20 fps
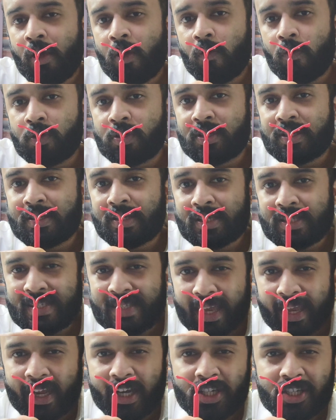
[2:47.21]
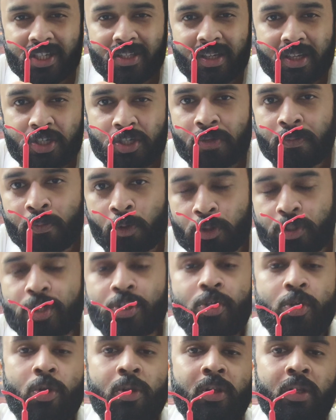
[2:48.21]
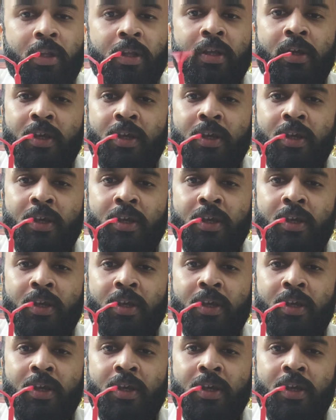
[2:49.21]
which is a second generation progesterone.